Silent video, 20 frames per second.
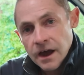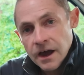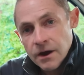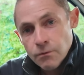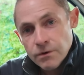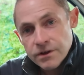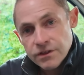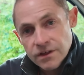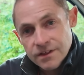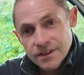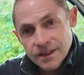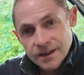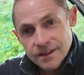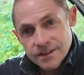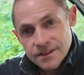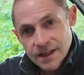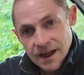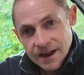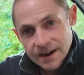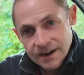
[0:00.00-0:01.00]
which is
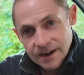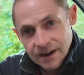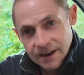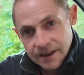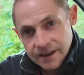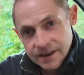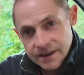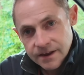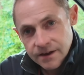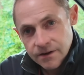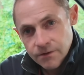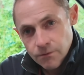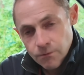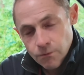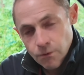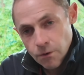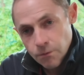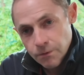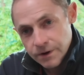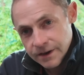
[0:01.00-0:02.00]
exactly
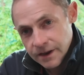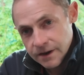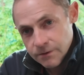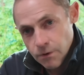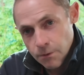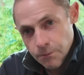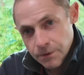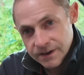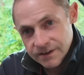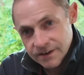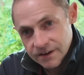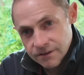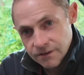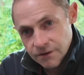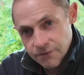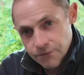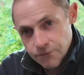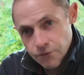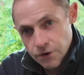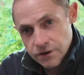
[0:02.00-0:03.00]
what we did when we did
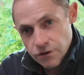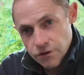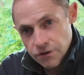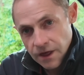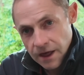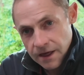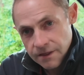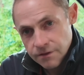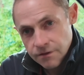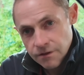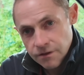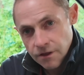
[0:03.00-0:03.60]
the fridge test.